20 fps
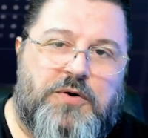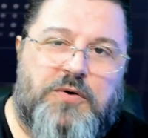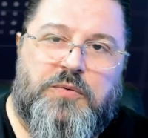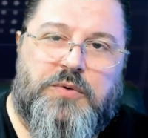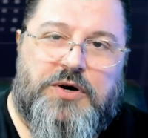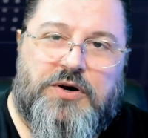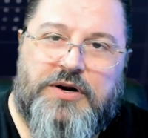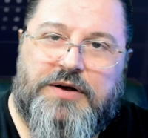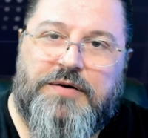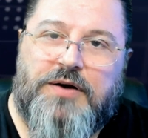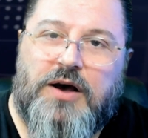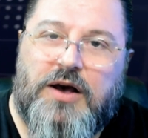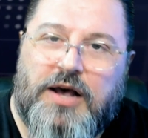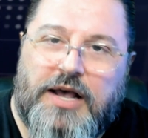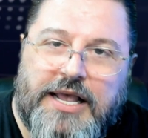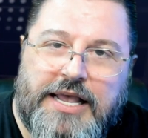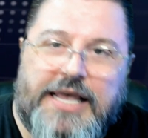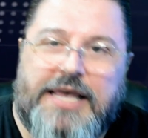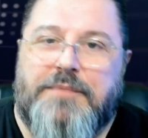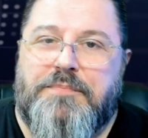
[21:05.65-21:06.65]
We're gonna
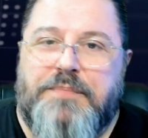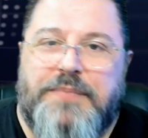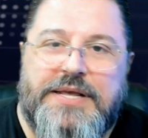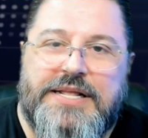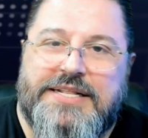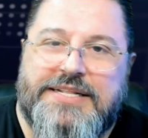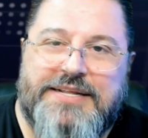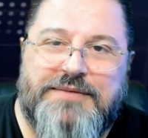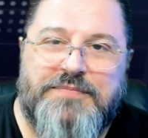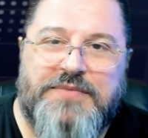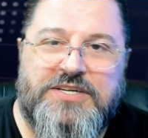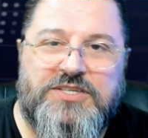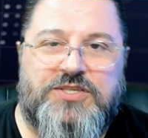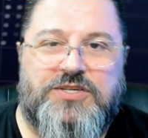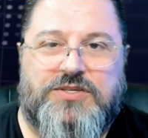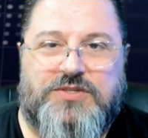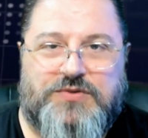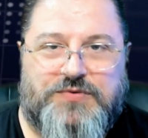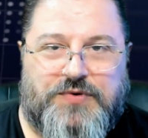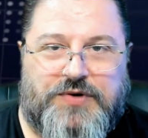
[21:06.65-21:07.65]
keep building
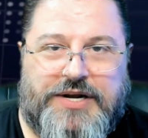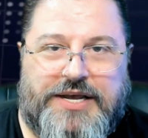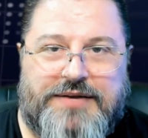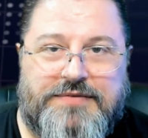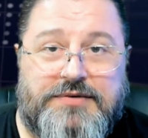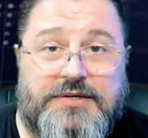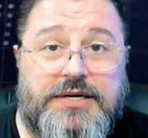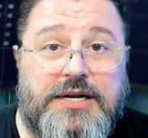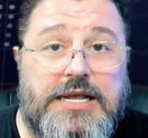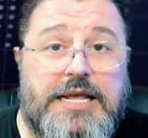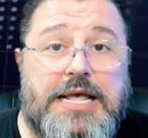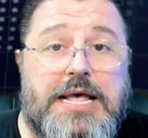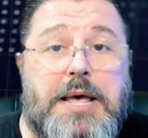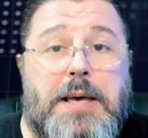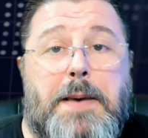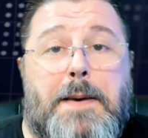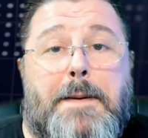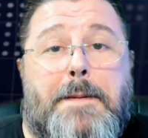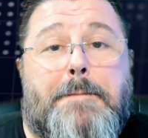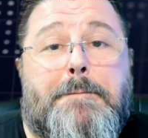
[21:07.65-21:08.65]
missions forever,
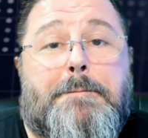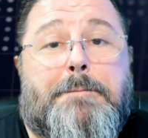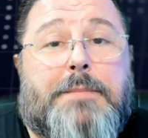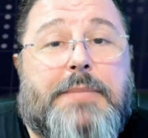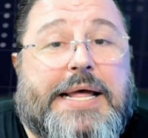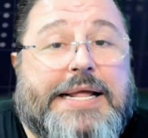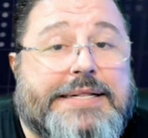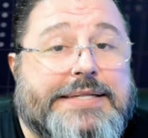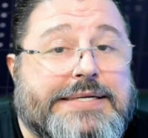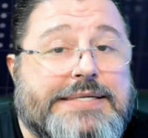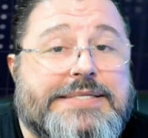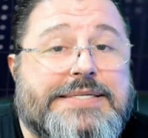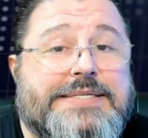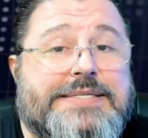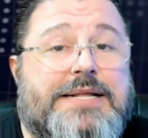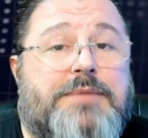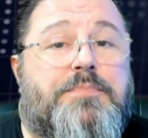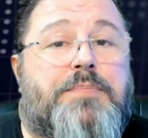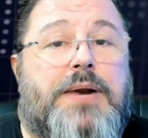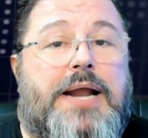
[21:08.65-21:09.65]
and this is the
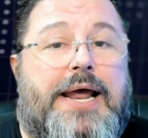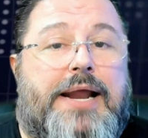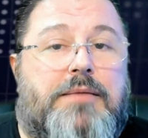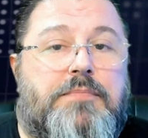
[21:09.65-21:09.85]
plan.